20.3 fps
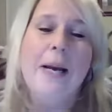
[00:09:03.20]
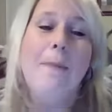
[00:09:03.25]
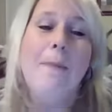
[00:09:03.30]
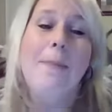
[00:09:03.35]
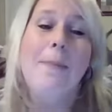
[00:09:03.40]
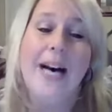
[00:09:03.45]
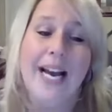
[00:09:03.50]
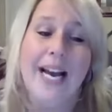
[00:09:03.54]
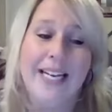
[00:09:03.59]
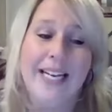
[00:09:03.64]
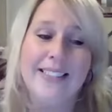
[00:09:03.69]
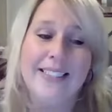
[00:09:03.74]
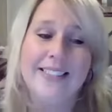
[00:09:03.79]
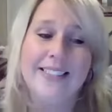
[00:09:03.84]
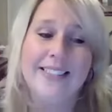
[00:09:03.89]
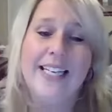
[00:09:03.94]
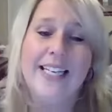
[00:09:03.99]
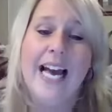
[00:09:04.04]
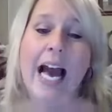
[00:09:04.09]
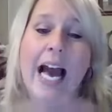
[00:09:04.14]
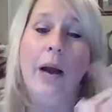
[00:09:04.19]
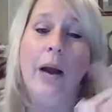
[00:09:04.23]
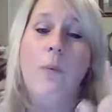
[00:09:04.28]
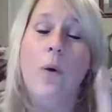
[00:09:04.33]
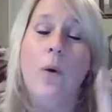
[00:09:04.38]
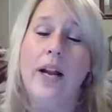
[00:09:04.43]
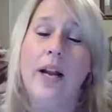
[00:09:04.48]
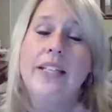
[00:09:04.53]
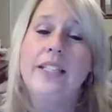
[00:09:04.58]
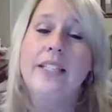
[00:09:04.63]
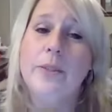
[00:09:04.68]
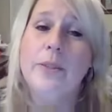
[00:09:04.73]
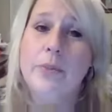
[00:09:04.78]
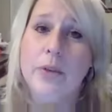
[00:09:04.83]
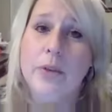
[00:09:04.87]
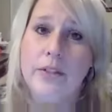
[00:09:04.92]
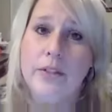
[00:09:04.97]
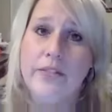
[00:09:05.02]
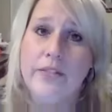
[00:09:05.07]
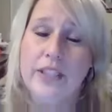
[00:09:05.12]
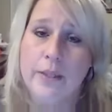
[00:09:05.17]
But I wanted to
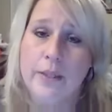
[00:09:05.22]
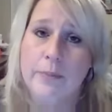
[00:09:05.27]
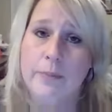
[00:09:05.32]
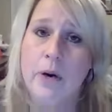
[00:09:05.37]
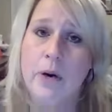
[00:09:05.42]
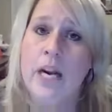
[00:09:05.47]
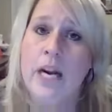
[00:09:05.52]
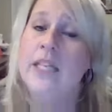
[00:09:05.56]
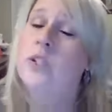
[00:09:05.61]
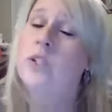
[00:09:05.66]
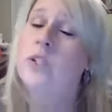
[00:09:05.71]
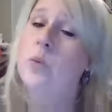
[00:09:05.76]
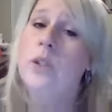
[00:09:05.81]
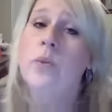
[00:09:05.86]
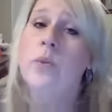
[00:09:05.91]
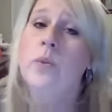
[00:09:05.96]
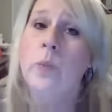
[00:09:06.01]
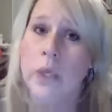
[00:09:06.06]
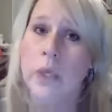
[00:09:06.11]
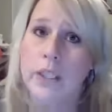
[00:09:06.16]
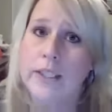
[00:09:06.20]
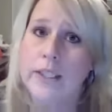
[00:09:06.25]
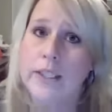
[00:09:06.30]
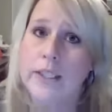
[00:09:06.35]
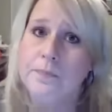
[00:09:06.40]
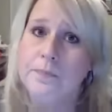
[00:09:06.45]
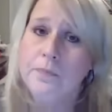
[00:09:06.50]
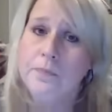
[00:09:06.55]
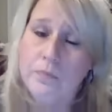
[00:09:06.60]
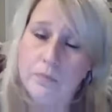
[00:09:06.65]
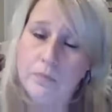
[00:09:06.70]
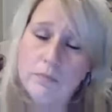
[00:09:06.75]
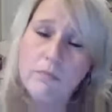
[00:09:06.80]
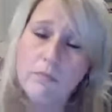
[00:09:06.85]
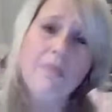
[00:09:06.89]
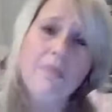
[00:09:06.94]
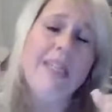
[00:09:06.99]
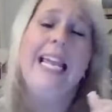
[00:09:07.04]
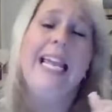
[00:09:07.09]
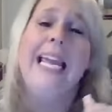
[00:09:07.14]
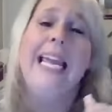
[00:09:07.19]
prove that the products wouldn't work,
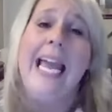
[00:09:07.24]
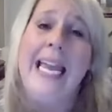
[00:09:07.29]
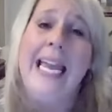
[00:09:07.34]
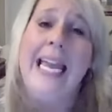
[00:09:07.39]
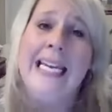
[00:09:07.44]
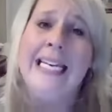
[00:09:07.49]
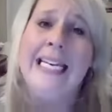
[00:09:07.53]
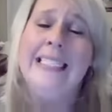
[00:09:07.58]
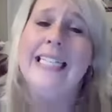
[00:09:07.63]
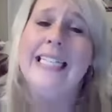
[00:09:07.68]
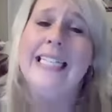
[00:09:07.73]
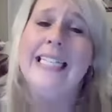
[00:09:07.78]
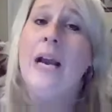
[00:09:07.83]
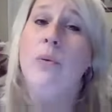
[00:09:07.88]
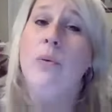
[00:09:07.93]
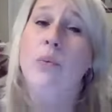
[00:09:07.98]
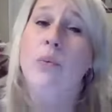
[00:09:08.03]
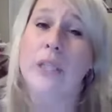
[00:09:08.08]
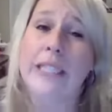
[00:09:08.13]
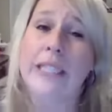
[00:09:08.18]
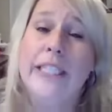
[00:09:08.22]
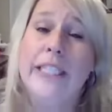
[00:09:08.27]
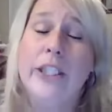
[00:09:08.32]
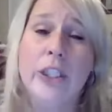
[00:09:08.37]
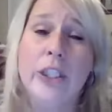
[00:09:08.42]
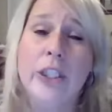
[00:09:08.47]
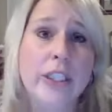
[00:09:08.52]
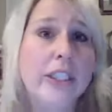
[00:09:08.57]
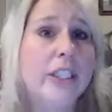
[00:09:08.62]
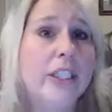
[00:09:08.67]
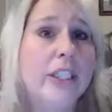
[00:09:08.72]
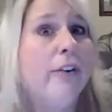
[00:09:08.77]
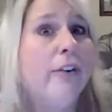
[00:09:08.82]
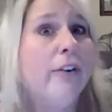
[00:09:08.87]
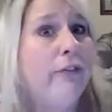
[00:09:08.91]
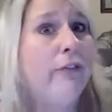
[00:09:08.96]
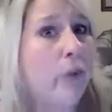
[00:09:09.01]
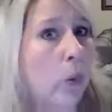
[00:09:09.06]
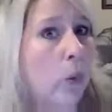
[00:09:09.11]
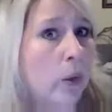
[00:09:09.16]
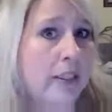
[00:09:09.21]
and I really couldn't
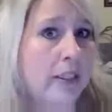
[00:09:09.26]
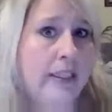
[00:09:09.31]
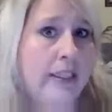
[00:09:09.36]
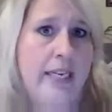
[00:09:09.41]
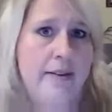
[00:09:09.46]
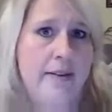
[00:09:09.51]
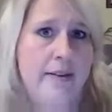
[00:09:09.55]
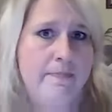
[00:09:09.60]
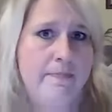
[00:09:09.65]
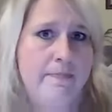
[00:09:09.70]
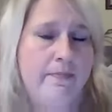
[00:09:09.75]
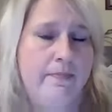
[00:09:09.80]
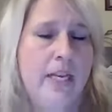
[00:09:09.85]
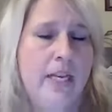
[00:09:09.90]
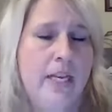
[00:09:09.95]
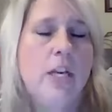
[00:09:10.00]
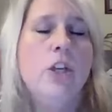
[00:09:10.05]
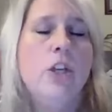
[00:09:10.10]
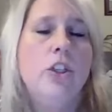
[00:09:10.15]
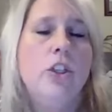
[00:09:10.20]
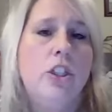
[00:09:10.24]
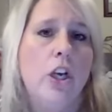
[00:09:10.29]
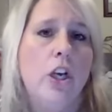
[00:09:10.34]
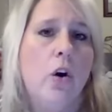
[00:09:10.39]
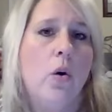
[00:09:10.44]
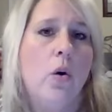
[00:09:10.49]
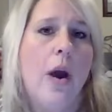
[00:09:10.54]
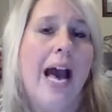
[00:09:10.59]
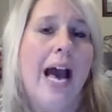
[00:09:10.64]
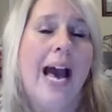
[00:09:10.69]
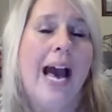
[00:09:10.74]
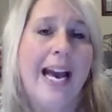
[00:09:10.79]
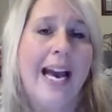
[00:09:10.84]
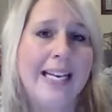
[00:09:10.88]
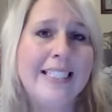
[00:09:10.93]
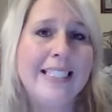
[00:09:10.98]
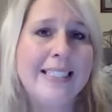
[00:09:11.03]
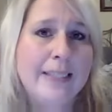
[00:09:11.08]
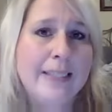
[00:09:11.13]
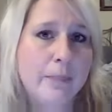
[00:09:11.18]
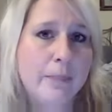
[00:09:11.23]
afford them. So I
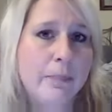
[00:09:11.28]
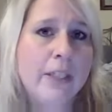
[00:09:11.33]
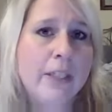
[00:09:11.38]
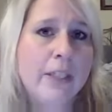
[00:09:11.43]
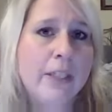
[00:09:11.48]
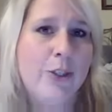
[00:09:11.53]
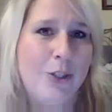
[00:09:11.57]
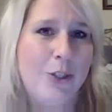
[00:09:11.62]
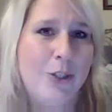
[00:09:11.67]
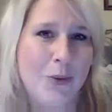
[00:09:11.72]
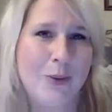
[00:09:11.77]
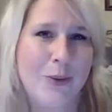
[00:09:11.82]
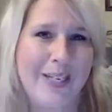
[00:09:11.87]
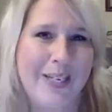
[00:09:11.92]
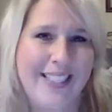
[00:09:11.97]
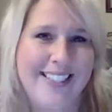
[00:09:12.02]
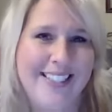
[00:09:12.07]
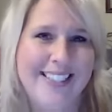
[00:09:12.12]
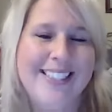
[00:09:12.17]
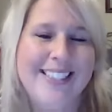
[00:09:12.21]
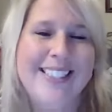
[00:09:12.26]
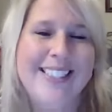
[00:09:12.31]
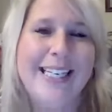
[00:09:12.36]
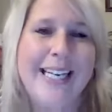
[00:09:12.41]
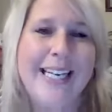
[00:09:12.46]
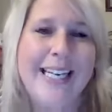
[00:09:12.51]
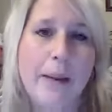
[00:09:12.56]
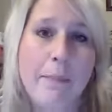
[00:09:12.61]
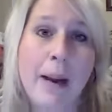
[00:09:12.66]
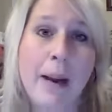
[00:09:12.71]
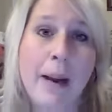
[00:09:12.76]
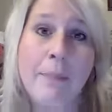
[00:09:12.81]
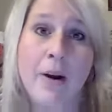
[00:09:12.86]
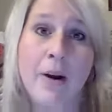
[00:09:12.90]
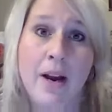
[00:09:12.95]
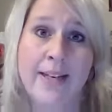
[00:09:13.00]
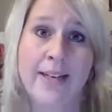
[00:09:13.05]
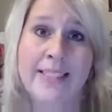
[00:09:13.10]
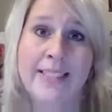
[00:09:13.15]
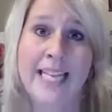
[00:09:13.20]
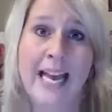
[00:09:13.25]
simply joined to get my
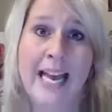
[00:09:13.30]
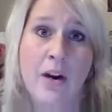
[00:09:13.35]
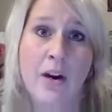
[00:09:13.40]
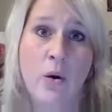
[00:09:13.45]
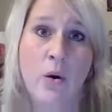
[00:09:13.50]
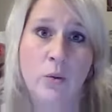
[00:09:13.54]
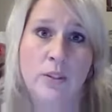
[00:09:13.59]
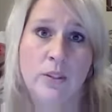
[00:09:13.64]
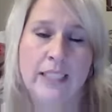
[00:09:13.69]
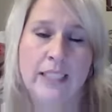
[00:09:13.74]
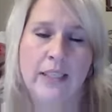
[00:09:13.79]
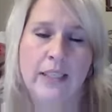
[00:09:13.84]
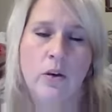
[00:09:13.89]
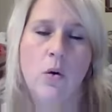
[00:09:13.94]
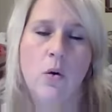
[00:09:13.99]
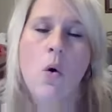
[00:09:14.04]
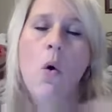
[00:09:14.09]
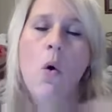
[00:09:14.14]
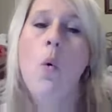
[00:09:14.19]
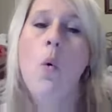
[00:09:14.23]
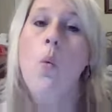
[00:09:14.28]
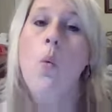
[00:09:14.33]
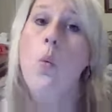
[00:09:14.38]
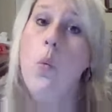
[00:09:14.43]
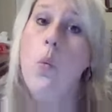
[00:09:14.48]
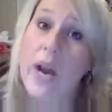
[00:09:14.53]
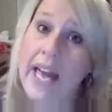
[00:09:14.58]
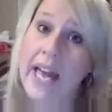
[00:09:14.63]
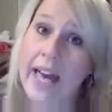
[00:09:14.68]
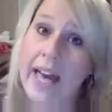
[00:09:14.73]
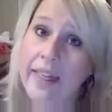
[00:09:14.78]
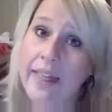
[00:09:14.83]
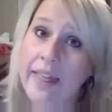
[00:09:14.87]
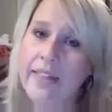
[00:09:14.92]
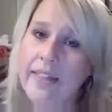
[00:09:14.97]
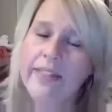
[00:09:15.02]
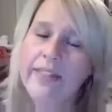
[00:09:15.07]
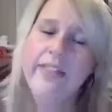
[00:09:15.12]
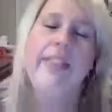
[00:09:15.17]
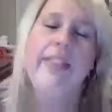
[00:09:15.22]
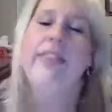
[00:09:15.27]
products at wholesale with
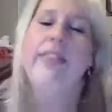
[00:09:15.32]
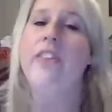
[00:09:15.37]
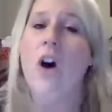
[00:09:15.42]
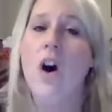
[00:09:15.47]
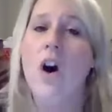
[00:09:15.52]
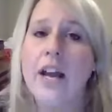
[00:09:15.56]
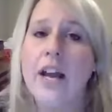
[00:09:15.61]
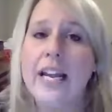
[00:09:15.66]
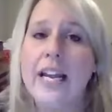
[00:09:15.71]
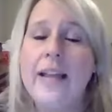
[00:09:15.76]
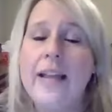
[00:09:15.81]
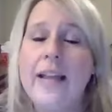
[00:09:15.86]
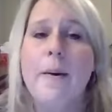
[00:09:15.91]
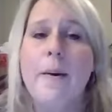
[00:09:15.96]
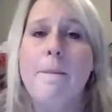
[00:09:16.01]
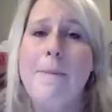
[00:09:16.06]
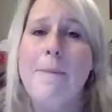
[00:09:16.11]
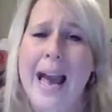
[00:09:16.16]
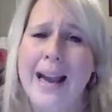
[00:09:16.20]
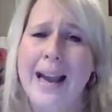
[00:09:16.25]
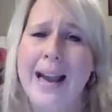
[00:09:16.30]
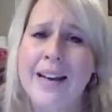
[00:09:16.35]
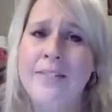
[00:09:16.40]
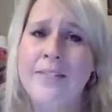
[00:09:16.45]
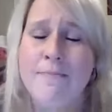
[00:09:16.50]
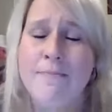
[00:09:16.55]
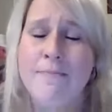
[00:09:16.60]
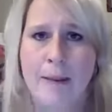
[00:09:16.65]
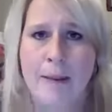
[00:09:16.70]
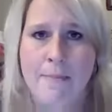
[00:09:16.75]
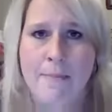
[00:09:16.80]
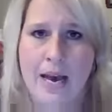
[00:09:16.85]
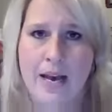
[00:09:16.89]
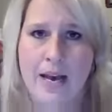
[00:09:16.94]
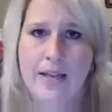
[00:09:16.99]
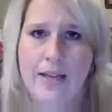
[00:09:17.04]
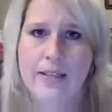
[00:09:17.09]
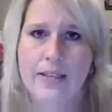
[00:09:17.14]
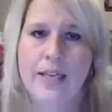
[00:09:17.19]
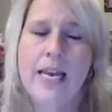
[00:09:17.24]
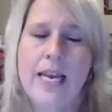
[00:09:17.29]
the thought in the back of my
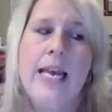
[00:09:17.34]
mind